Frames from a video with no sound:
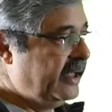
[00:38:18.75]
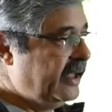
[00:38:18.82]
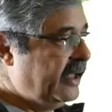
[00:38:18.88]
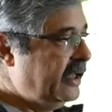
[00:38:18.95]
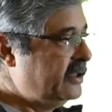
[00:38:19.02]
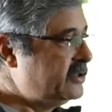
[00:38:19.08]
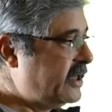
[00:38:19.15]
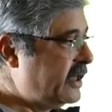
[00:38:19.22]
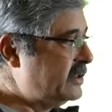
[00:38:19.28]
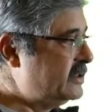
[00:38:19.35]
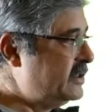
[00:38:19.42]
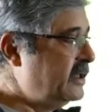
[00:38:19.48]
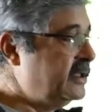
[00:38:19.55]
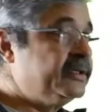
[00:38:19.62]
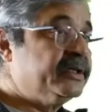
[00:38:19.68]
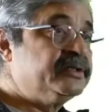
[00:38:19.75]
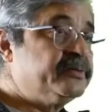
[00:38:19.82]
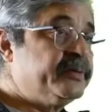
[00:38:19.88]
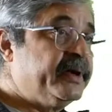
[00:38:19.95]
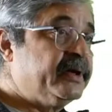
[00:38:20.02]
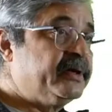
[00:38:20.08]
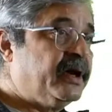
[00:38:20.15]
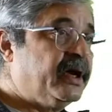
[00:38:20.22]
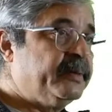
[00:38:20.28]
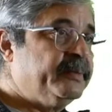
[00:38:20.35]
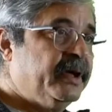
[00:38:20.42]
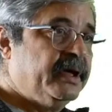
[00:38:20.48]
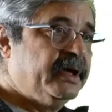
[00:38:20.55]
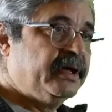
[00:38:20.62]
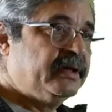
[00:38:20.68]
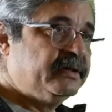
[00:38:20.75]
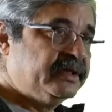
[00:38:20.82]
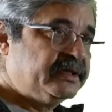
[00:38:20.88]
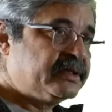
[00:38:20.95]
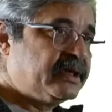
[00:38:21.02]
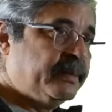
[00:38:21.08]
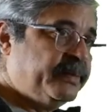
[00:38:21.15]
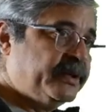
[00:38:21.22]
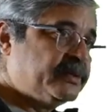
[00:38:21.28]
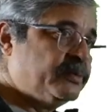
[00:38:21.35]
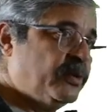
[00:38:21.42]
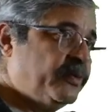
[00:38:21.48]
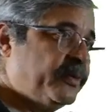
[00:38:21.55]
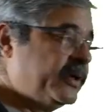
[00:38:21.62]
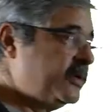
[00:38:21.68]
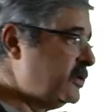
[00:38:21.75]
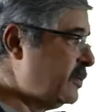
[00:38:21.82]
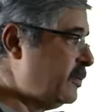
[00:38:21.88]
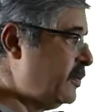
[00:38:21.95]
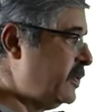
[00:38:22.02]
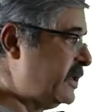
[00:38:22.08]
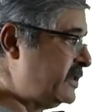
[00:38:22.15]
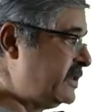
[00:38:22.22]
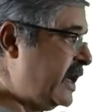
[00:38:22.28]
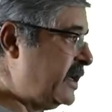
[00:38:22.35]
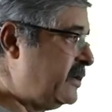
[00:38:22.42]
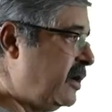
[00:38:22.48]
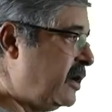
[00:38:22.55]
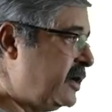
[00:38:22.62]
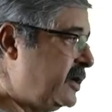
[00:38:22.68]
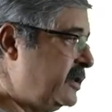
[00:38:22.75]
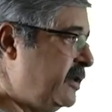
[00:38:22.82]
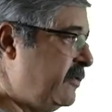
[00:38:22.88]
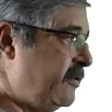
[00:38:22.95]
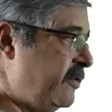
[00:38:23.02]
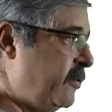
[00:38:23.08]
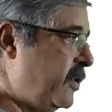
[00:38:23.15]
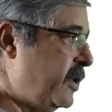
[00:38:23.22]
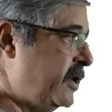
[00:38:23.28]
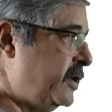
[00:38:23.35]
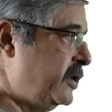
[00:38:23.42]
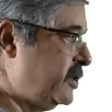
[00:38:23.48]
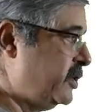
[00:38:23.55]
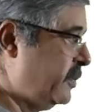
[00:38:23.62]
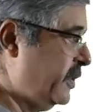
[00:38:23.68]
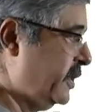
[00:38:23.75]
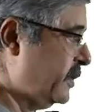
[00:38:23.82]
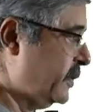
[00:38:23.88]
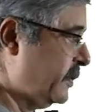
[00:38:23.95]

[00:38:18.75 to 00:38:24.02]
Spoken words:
And as you can see in this real time, this clip is moving to the exact target that we wanted it to be.